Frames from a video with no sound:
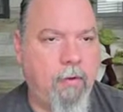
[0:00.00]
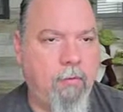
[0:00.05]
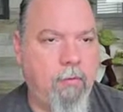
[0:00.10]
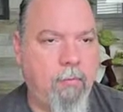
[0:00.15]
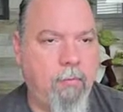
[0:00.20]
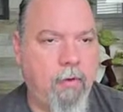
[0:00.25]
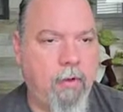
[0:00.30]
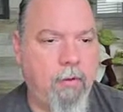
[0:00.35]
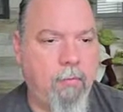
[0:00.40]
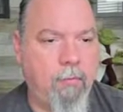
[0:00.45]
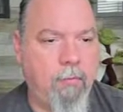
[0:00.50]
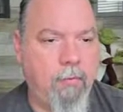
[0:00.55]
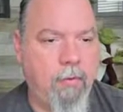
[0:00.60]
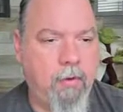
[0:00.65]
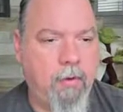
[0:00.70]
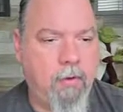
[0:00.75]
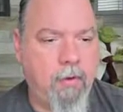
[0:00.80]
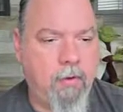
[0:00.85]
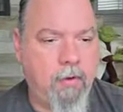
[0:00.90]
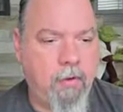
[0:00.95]
this one up,
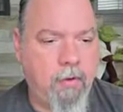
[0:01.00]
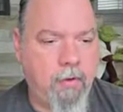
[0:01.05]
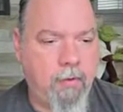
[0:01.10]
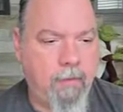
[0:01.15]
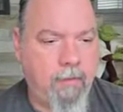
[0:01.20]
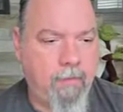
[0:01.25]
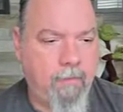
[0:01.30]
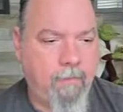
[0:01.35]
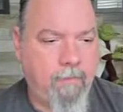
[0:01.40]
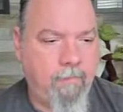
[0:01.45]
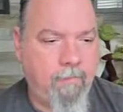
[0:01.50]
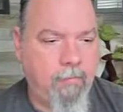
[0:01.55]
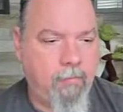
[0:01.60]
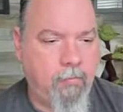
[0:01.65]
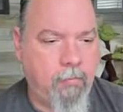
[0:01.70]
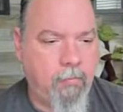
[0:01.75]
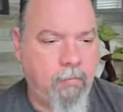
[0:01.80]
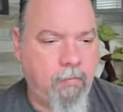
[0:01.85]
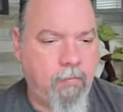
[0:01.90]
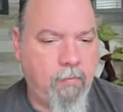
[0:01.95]

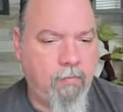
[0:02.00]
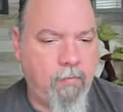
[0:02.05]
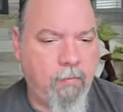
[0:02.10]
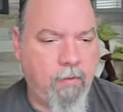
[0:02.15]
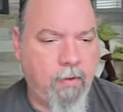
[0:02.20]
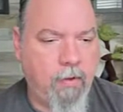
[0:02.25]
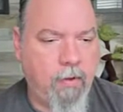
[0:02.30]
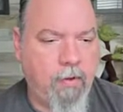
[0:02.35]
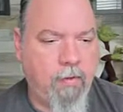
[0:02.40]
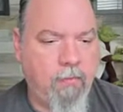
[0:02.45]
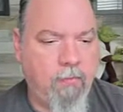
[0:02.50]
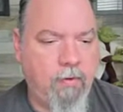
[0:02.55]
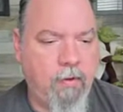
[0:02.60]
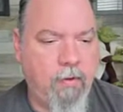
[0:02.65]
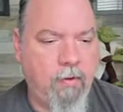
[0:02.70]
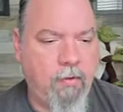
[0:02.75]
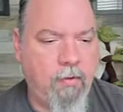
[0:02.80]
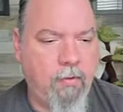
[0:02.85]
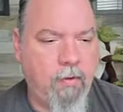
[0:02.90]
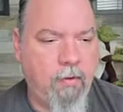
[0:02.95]
just want to see if it got any
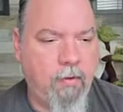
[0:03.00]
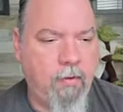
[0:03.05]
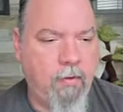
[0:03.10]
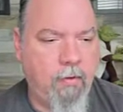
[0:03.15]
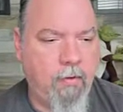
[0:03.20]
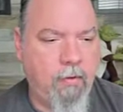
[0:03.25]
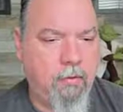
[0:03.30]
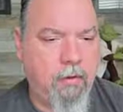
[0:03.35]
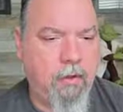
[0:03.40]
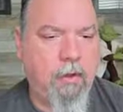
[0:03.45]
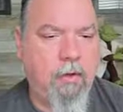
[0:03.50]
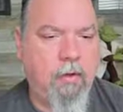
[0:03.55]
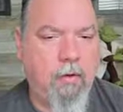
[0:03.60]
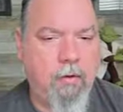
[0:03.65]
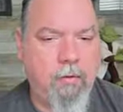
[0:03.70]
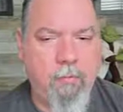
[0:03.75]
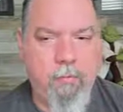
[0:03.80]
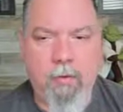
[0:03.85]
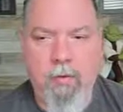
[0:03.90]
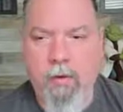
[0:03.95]
sales.
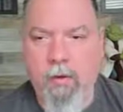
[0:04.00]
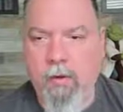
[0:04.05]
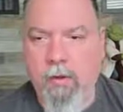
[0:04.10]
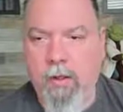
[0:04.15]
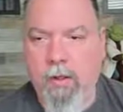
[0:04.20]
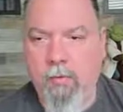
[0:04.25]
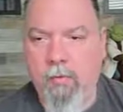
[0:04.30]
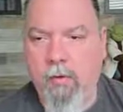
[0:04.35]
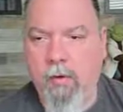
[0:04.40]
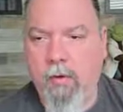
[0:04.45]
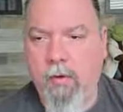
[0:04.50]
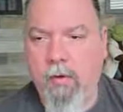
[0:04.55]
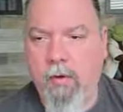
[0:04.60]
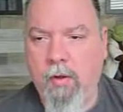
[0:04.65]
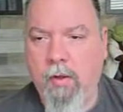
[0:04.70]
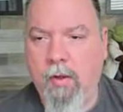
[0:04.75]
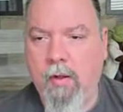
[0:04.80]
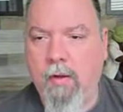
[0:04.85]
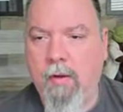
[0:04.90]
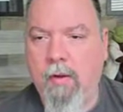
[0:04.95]
None really on that one.
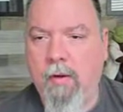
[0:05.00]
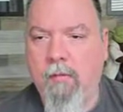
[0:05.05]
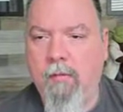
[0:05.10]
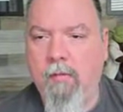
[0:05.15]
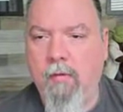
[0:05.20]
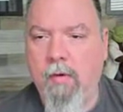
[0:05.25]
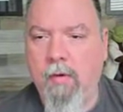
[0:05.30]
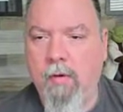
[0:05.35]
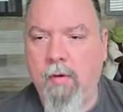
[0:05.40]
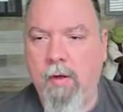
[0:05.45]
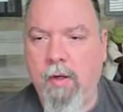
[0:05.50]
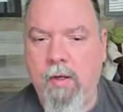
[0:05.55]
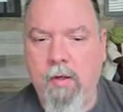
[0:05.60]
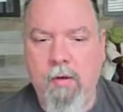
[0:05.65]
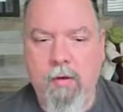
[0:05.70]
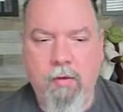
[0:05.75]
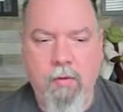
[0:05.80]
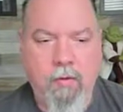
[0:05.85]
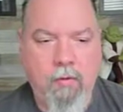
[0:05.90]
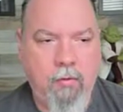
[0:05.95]
That's a kind
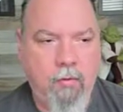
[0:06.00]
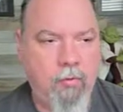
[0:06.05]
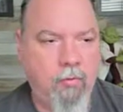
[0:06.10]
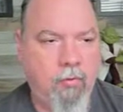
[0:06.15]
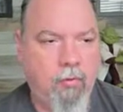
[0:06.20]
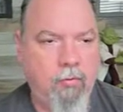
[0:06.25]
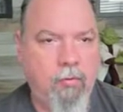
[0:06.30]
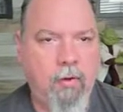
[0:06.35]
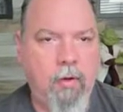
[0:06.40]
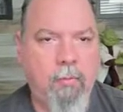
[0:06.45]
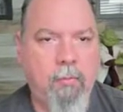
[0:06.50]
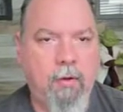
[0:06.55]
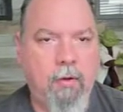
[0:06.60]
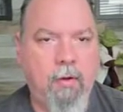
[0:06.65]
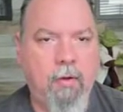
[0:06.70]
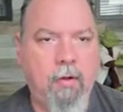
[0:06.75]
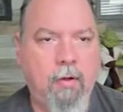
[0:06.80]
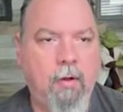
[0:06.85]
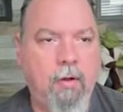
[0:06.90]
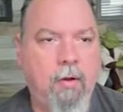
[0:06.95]
of newer shop, I
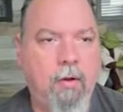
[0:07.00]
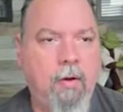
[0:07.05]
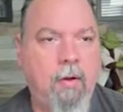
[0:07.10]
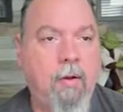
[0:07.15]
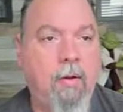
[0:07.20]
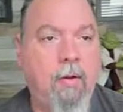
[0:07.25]
think.